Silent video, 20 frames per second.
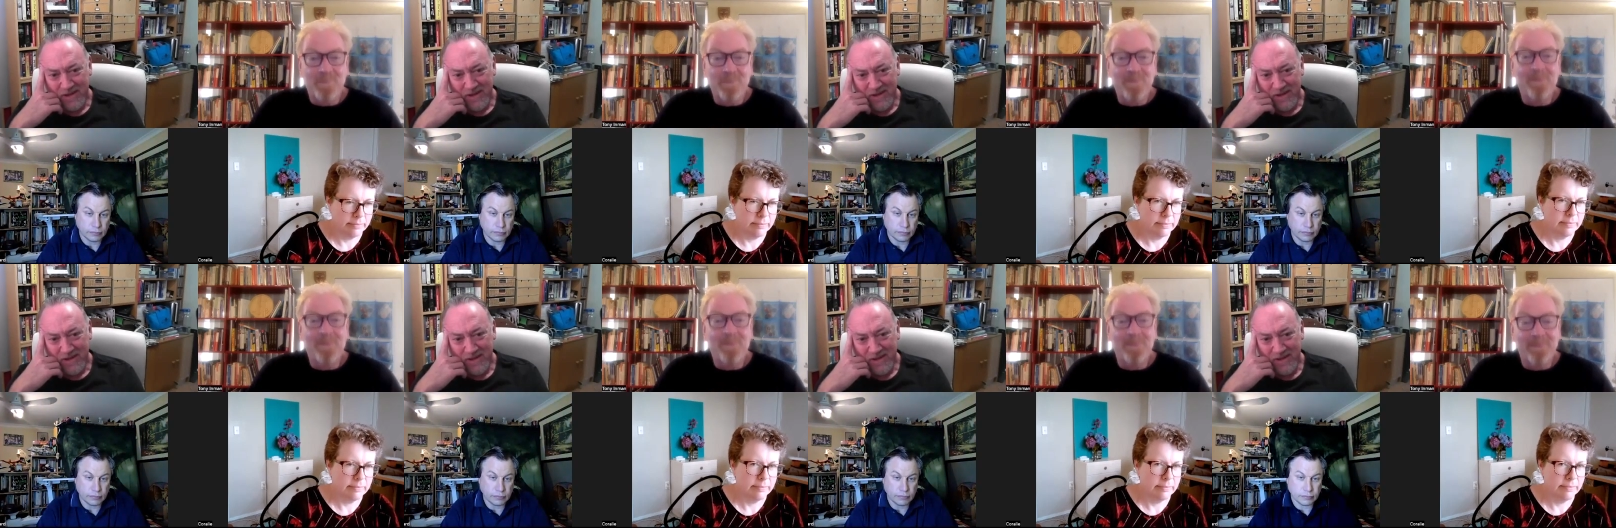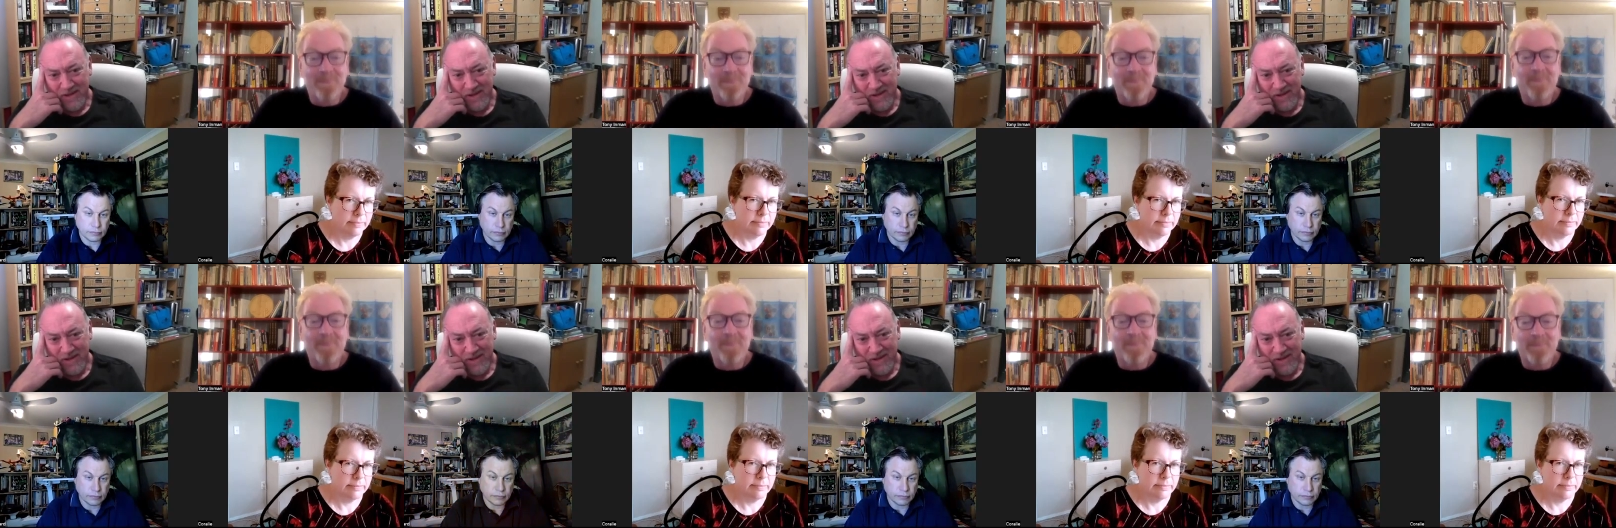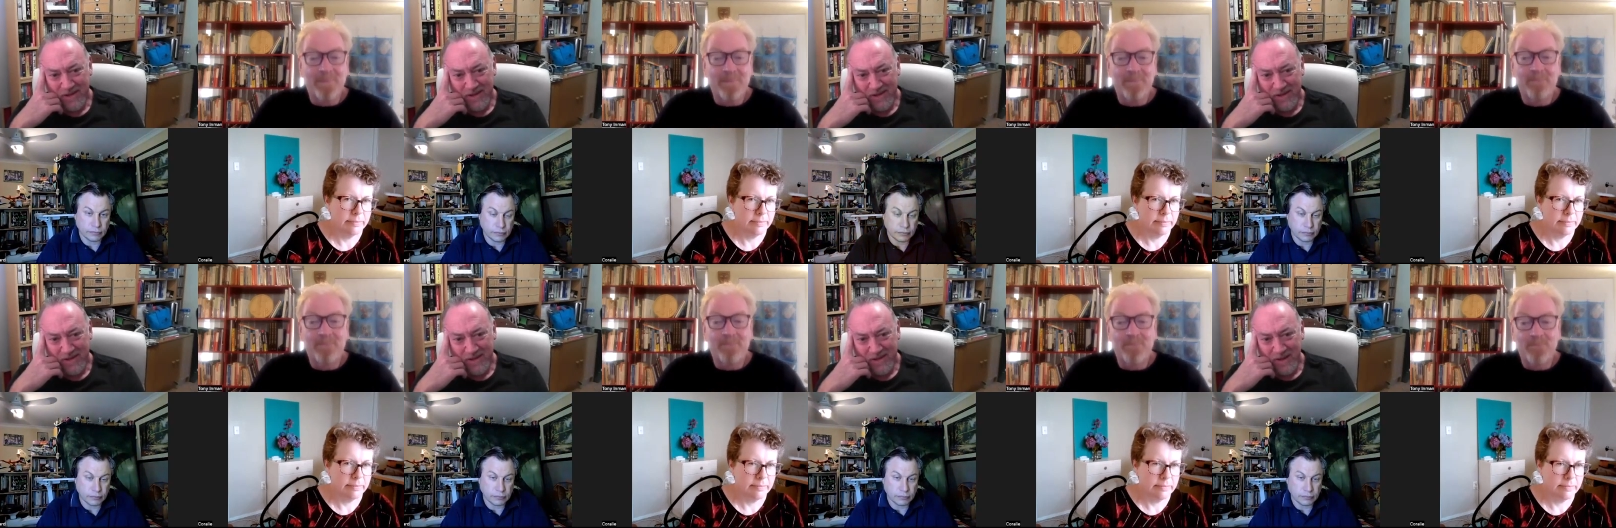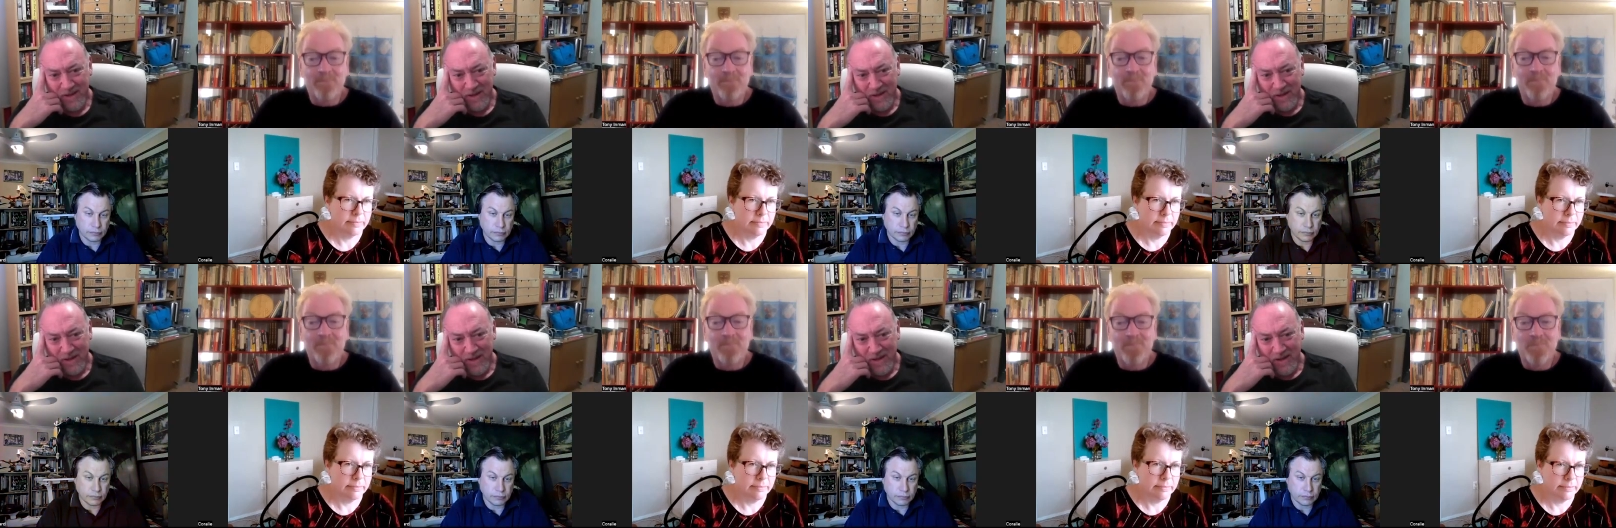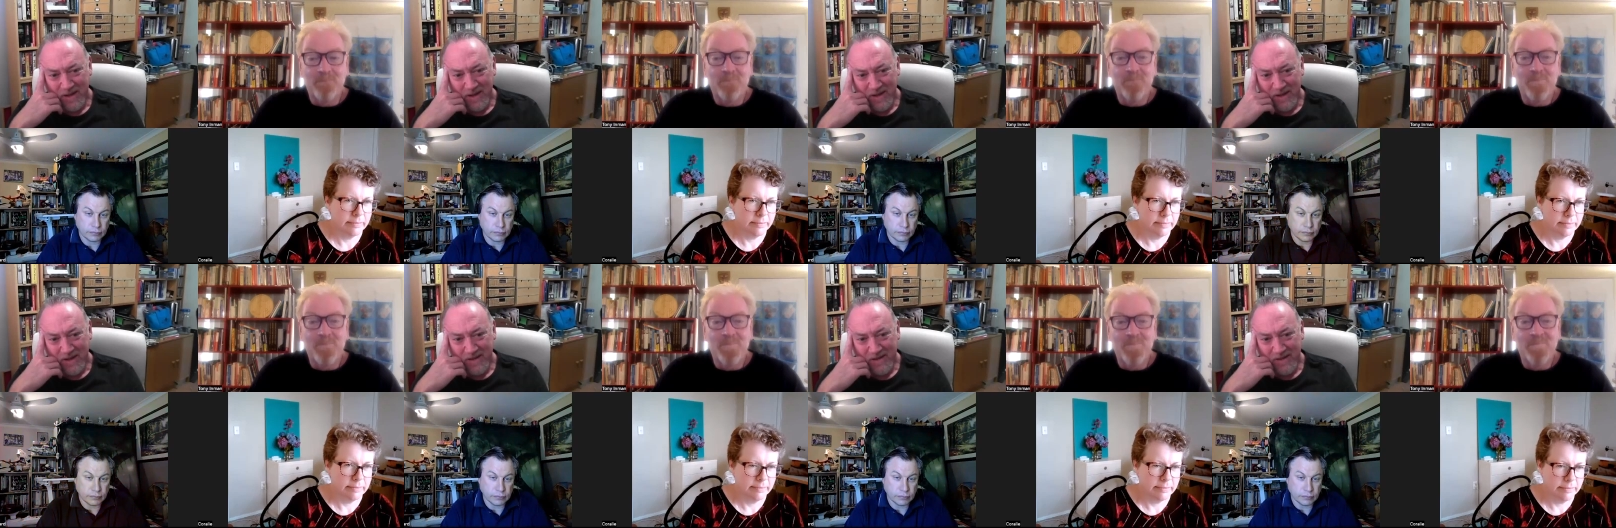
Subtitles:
(no one is talking)